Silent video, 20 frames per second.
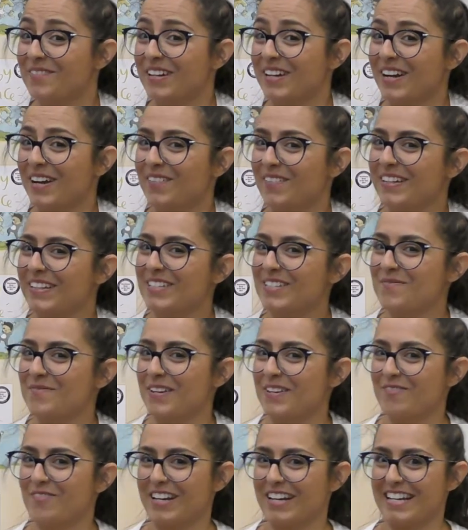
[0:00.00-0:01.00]
we're going to
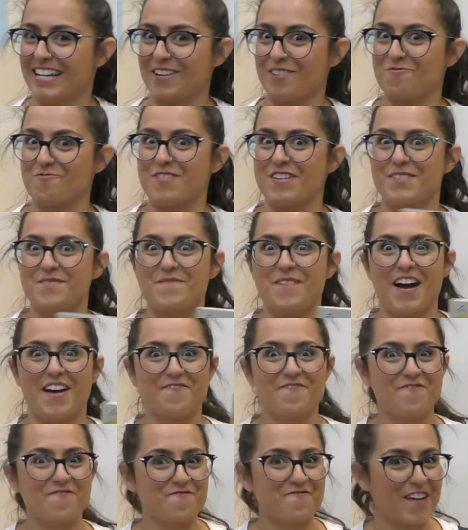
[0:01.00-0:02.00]
be reading one of my
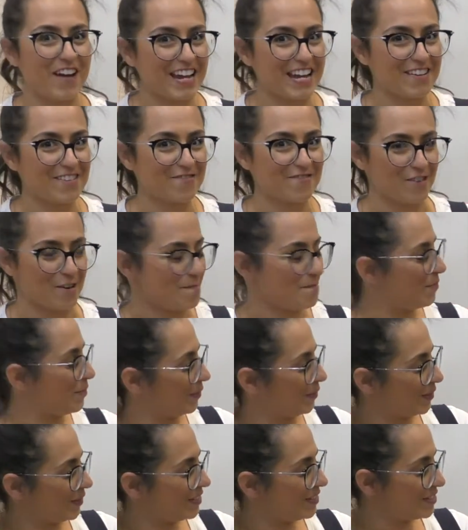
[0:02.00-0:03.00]
favourite
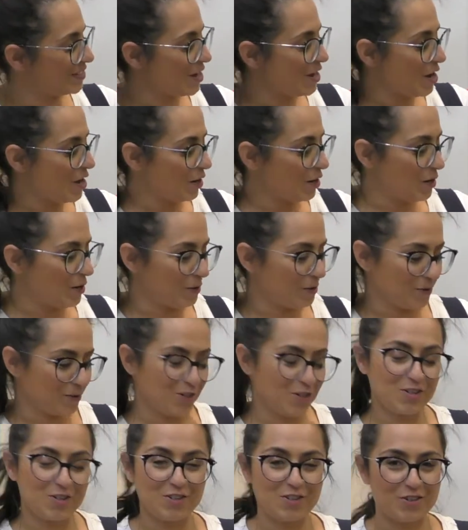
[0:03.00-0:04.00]
books called
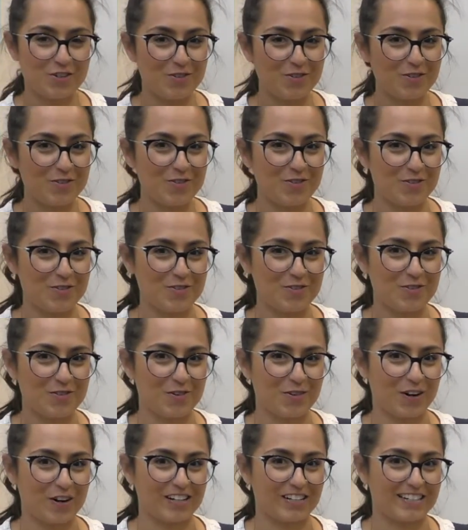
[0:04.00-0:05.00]
Shoo You
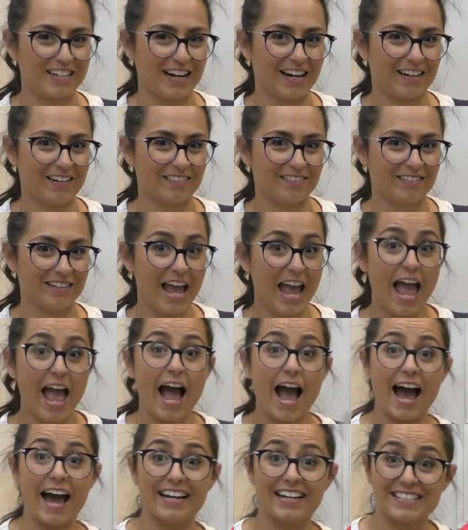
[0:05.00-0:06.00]
Crocodile,
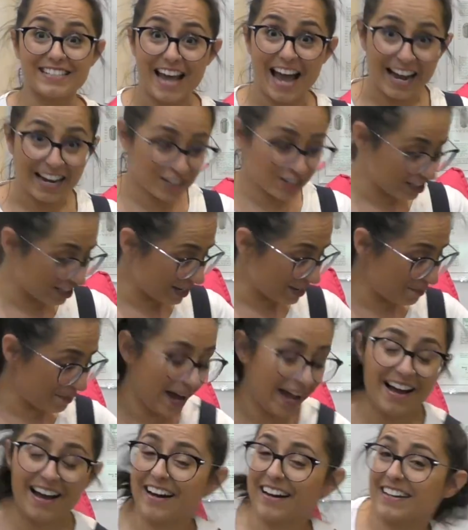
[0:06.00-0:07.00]
and it's actually
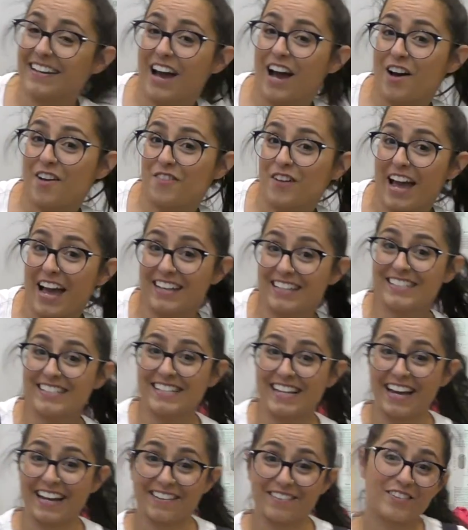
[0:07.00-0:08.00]
part of our
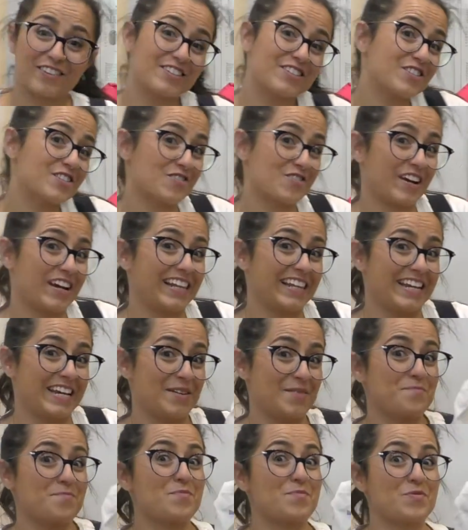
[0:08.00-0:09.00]
South
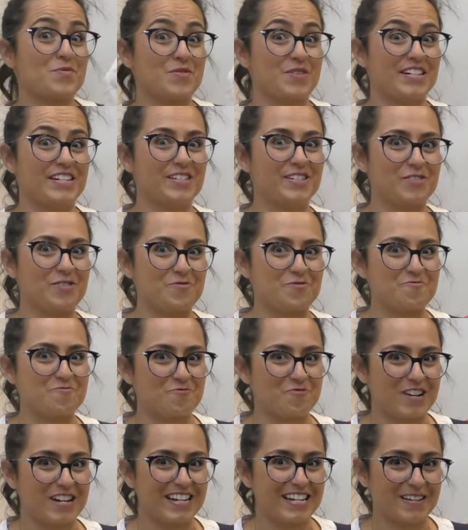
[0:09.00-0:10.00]
Australian preschool
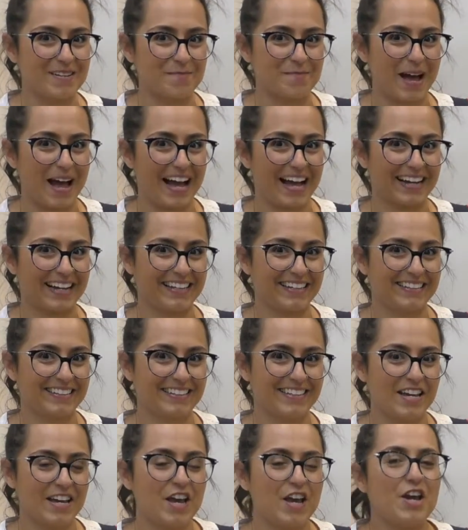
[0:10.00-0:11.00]
reading pack.
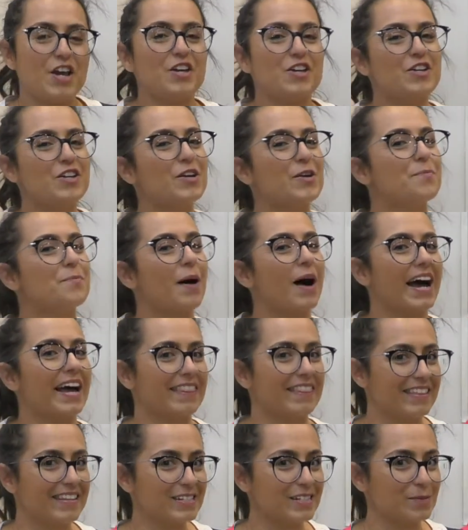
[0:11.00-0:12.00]
You can buy
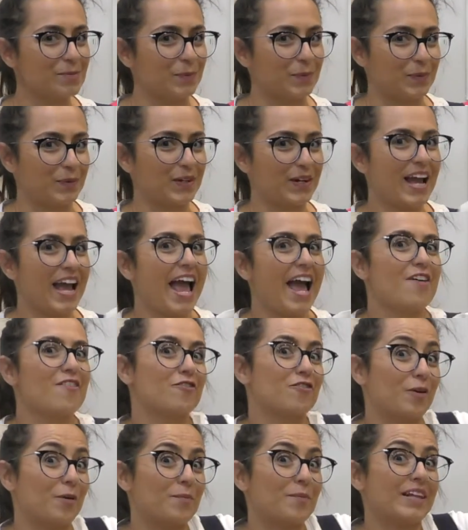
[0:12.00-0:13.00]
this book
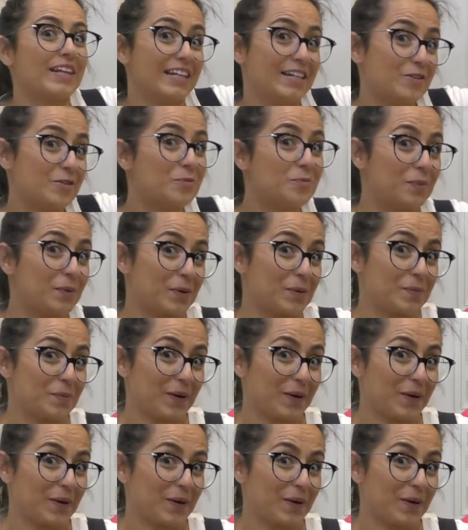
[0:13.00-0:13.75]
from Little Book